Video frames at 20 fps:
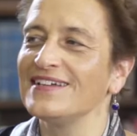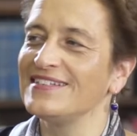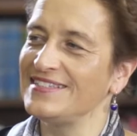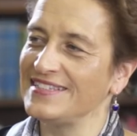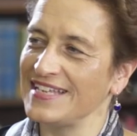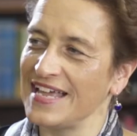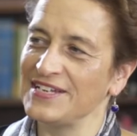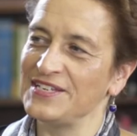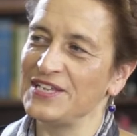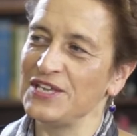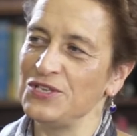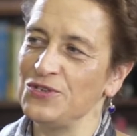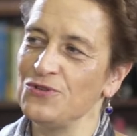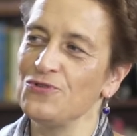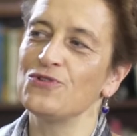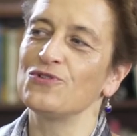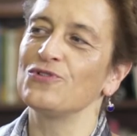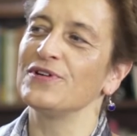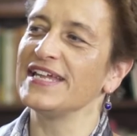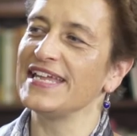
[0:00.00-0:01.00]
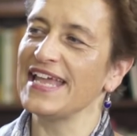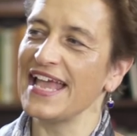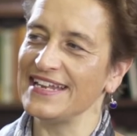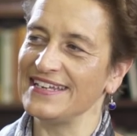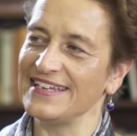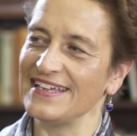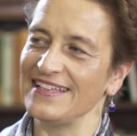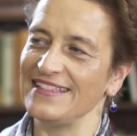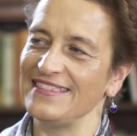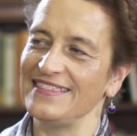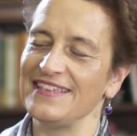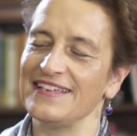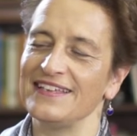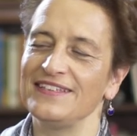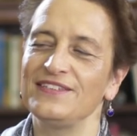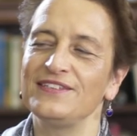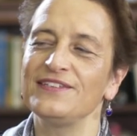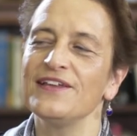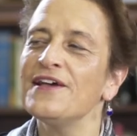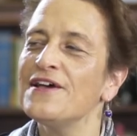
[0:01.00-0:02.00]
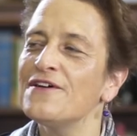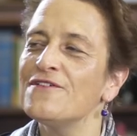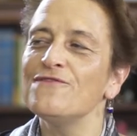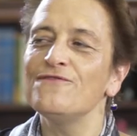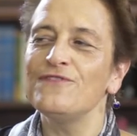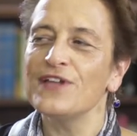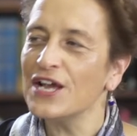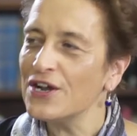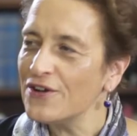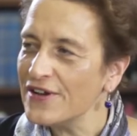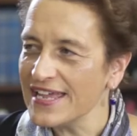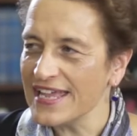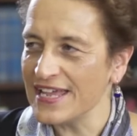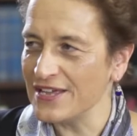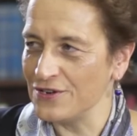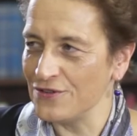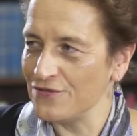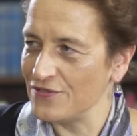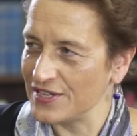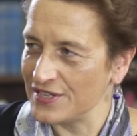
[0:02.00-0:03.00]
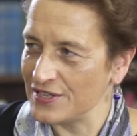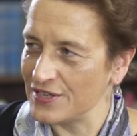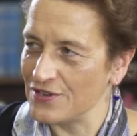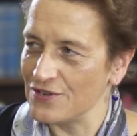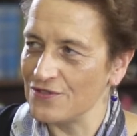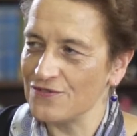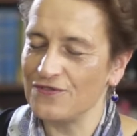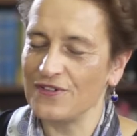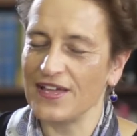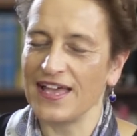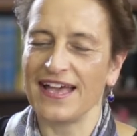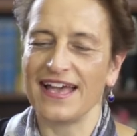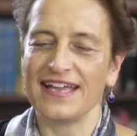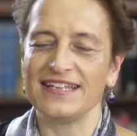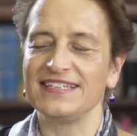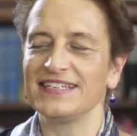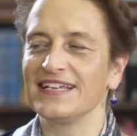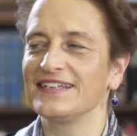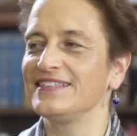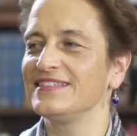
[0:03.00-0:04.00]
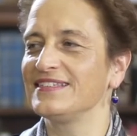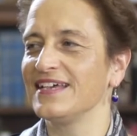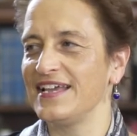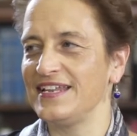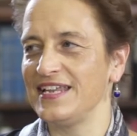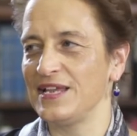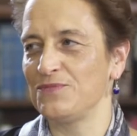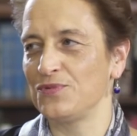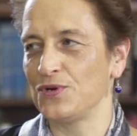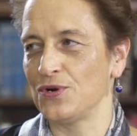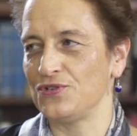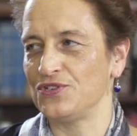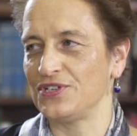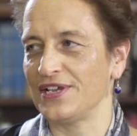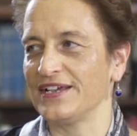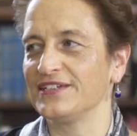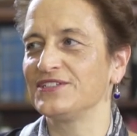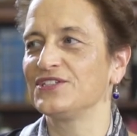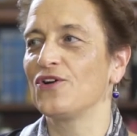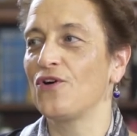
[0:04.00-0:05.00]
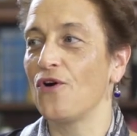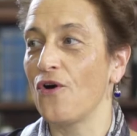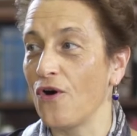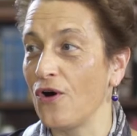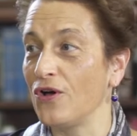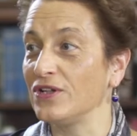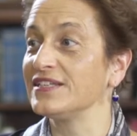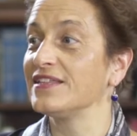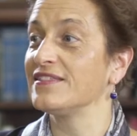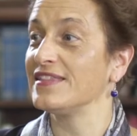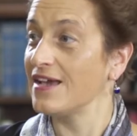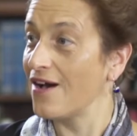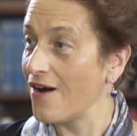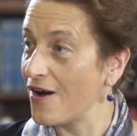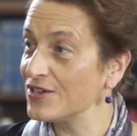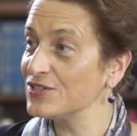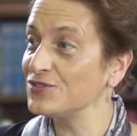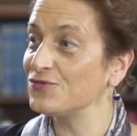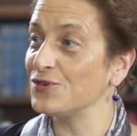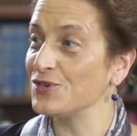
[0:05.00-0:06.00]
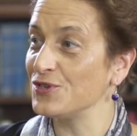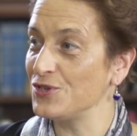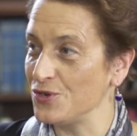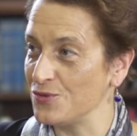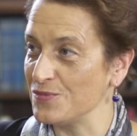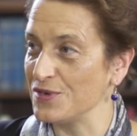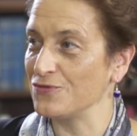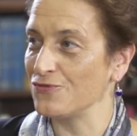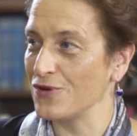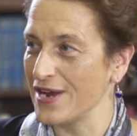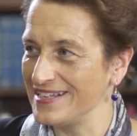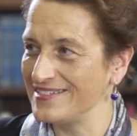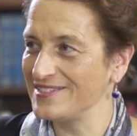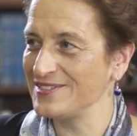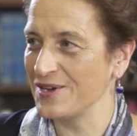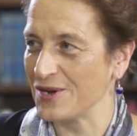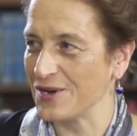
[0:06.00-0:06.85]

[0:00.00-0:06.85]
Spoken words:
Sandy, you created this very innovative and exciting project called the Oxford Human Rights